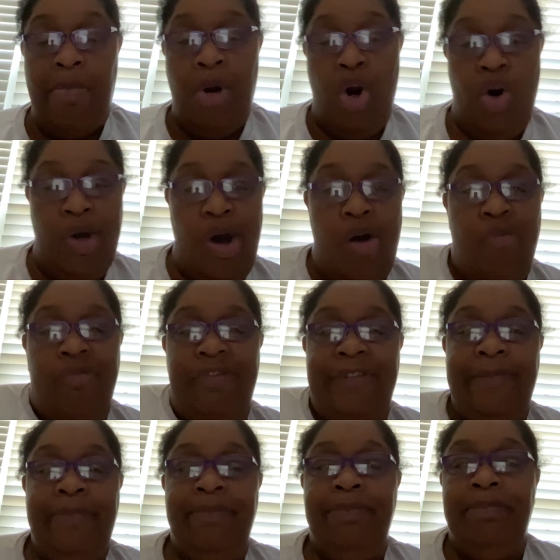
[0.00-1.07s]
part off.
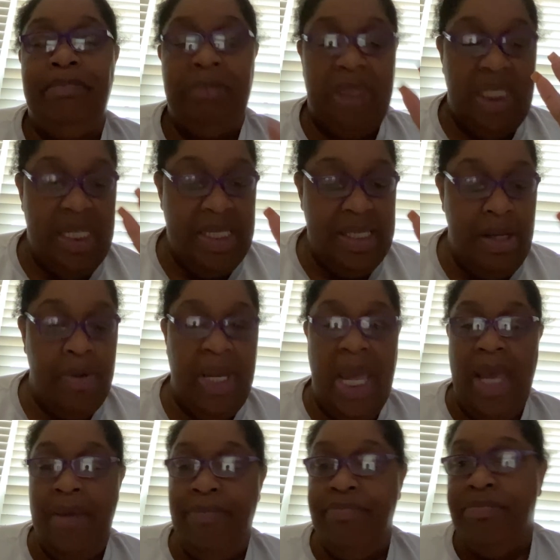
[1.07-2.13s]
It's
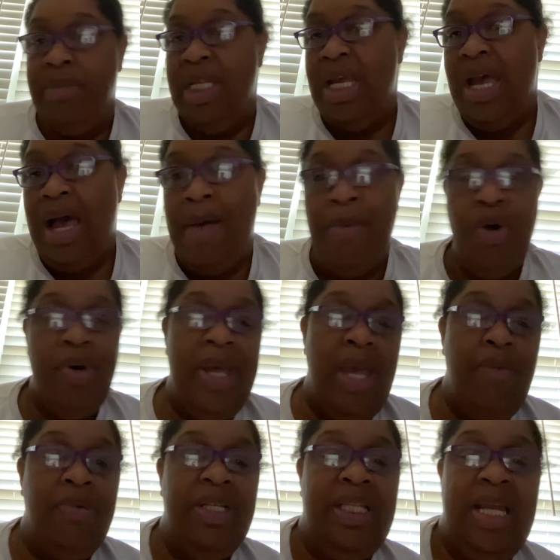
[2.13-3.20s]
okay. I'm
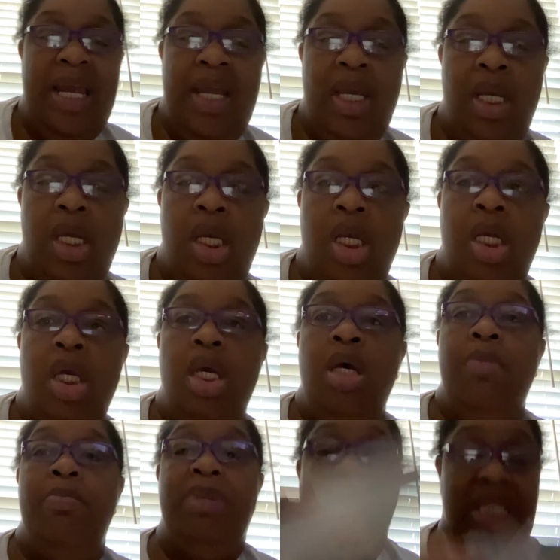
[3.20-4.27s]
okay with that.
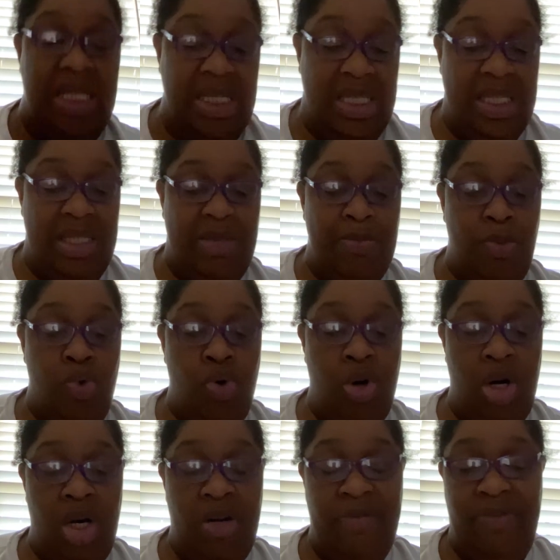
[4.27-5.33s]
But this is more
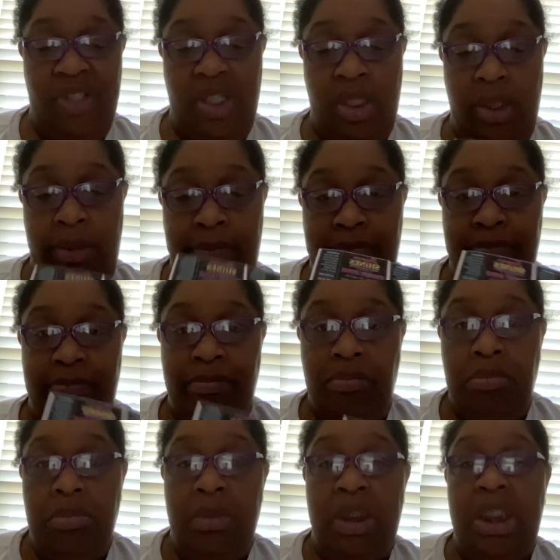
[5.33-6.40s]
of a
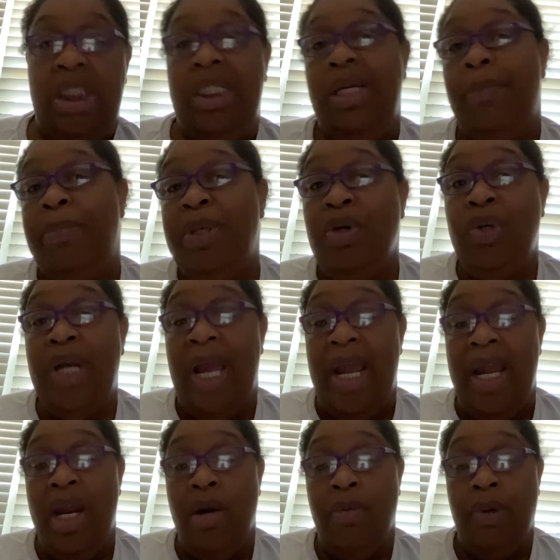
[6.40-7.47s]
computer
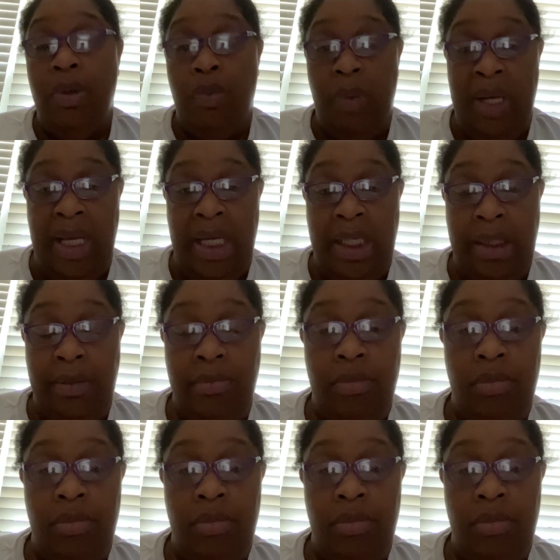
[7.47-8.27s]
error where